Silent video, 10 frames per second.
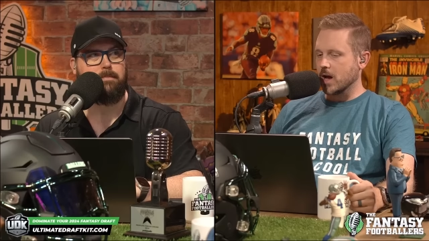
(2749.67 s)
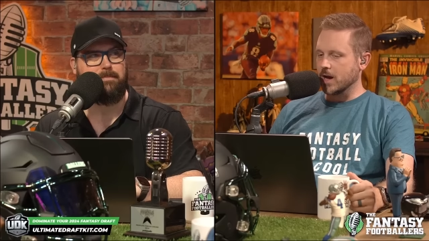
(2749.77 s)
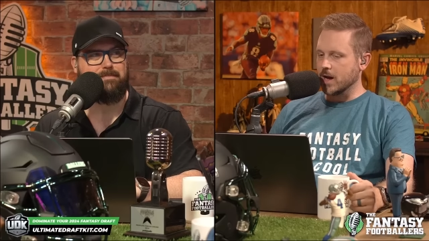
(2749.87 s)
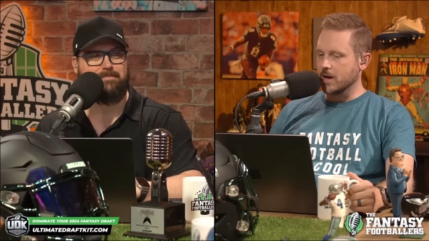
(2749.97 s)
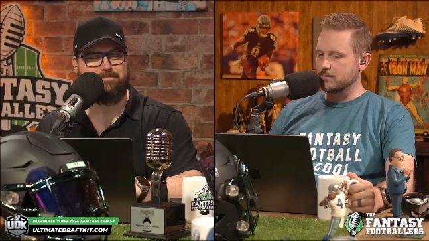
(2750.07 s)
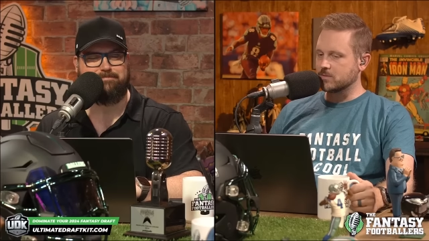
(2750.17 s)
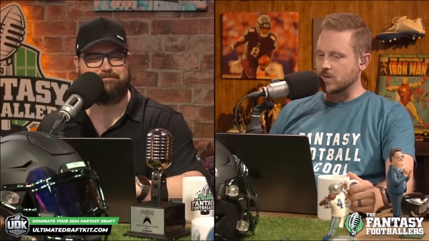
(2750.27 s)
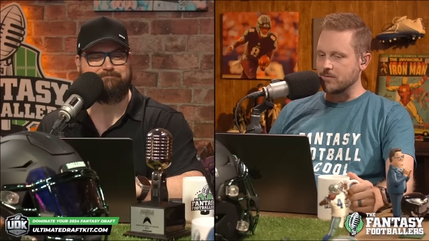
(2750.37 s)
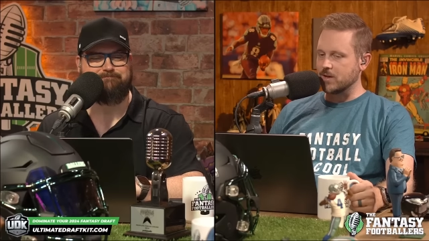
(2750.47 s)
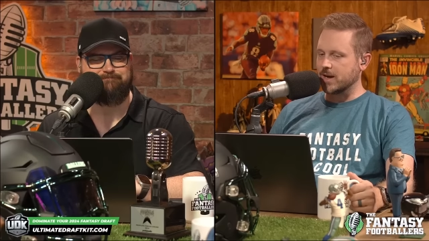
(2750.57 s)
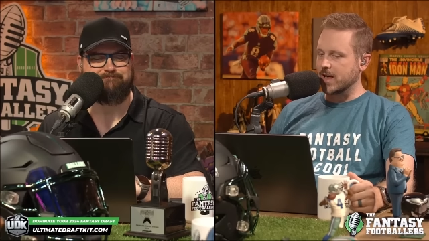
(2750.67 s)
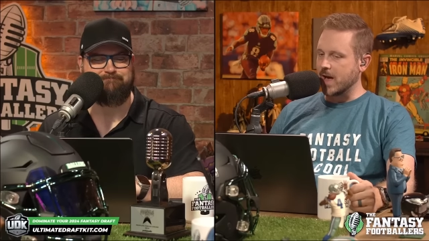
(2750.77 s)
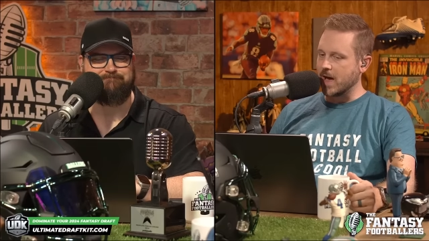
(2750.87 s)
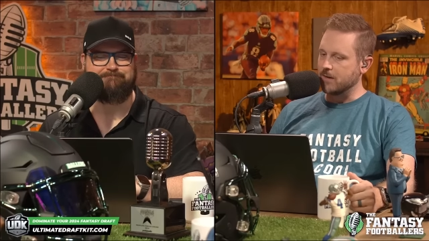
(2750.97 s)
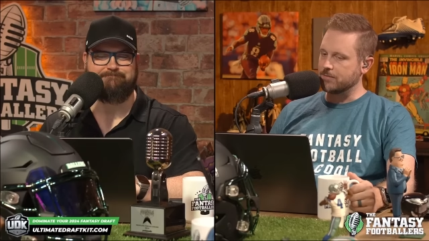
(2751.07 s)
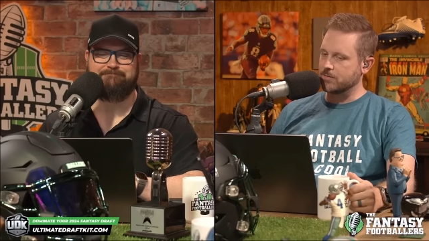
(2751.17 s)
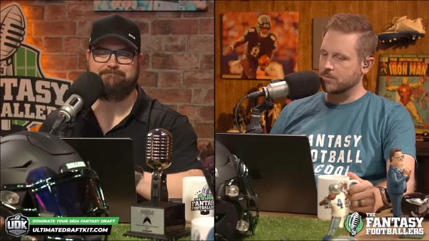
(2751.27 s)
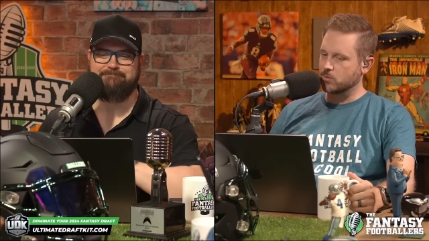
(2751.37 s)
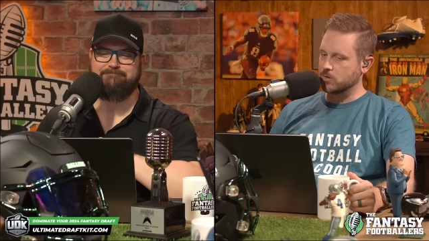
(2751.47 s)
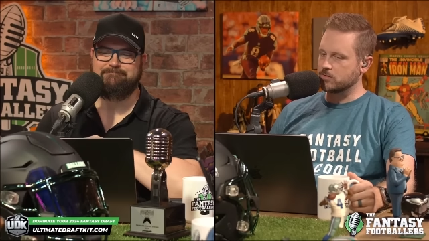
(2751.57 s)
Speaker 1: Um, seven and a half
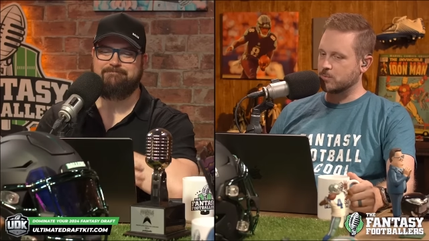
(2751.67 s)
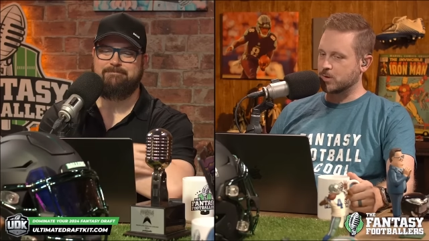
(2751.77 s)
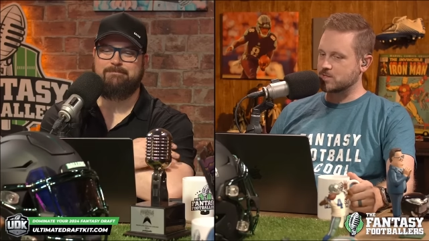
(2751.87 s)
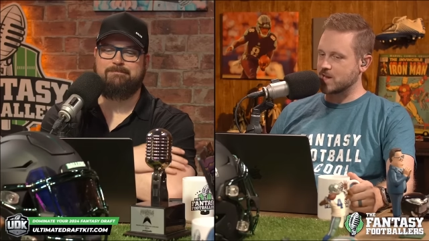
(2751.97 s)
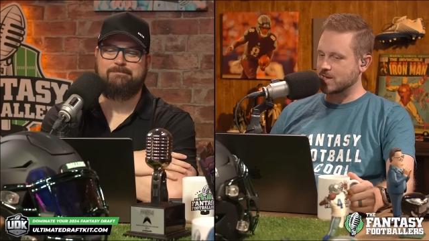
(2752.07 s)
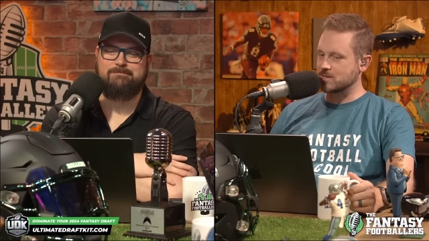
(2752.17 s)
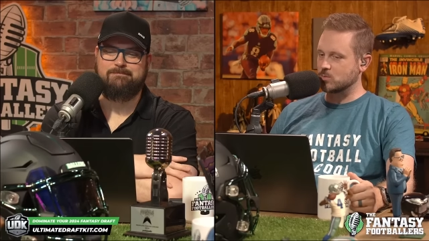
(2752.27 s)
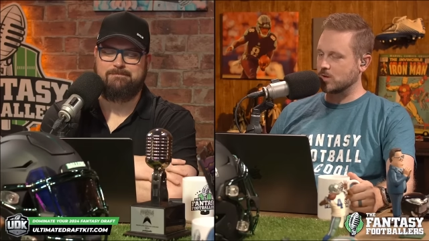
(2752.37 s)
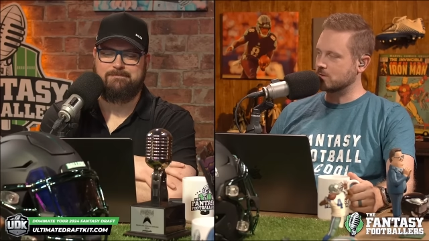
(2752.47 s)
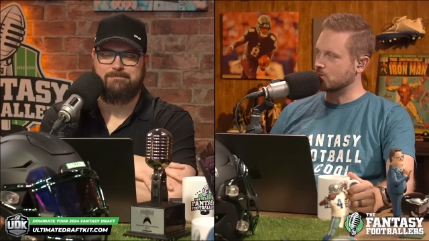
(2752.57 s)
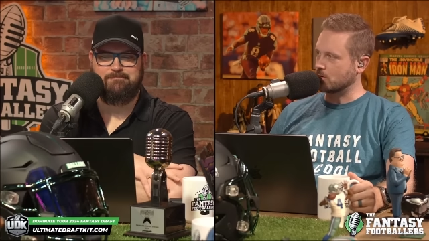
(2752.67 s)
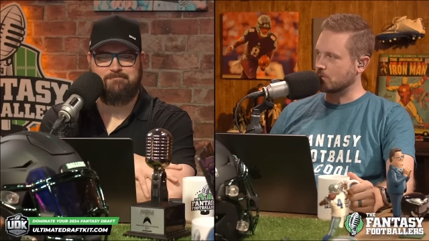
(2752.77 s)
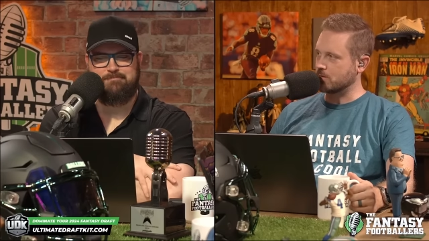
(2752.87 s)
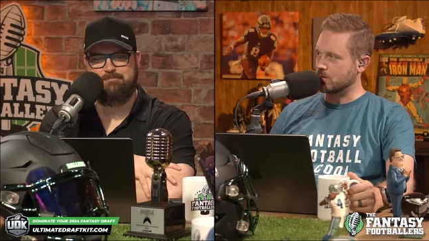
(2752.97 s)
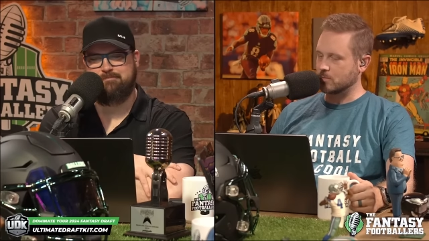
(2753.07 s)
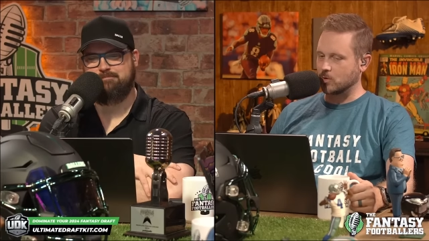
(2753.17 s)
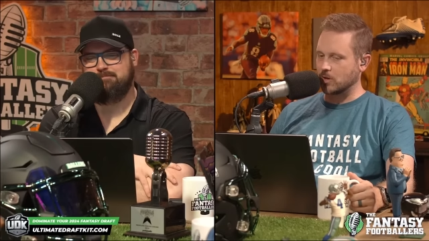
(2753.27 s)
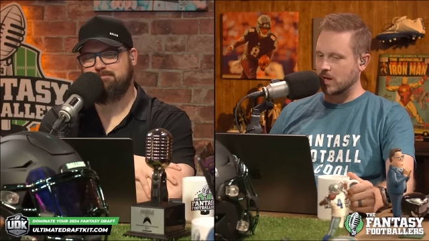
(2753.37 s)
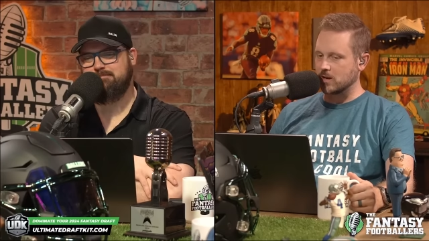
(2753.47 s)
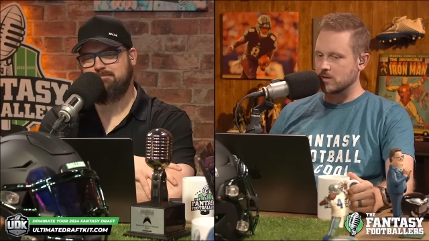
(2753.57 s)
was the projected win total for them
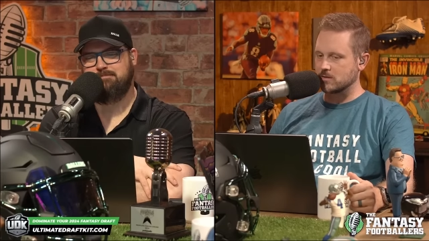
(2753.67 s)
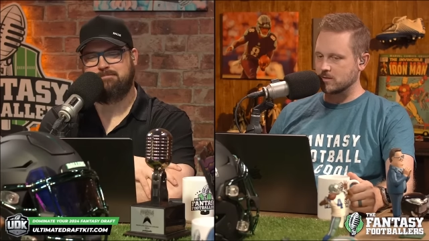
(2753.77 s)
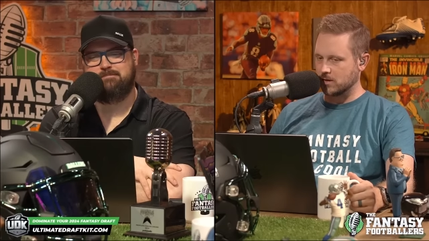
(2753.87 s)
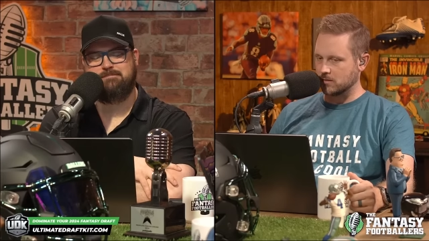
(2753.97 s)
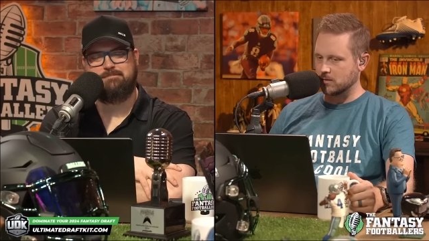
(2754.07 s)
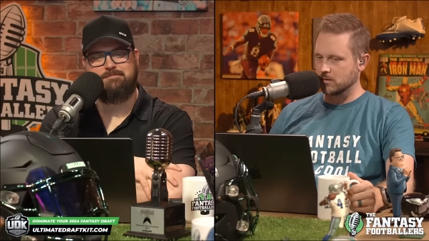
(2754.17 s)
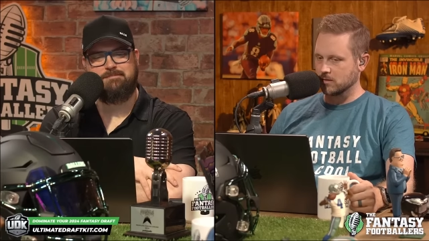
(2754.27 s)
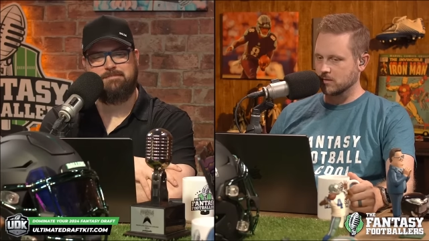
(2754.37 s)
going into the season.